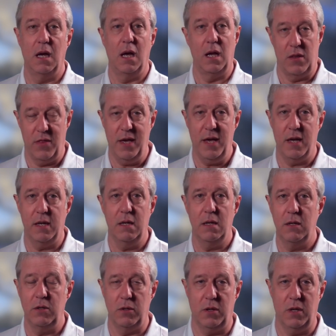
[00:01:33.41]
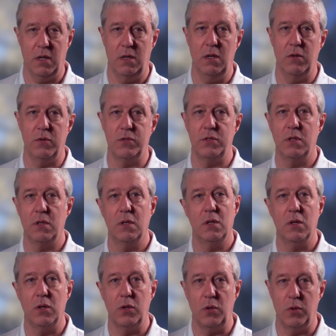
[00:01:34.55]
and then you can use
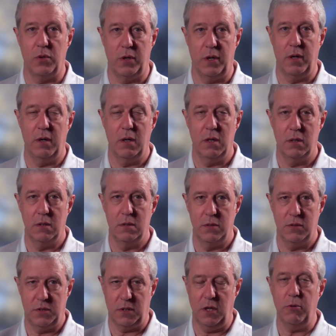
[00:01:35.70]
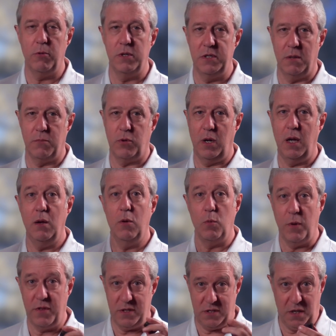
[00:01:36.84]
your security umbrella
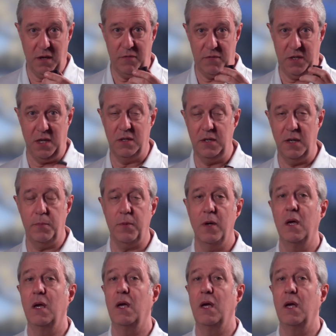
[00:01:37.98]
with a safety tip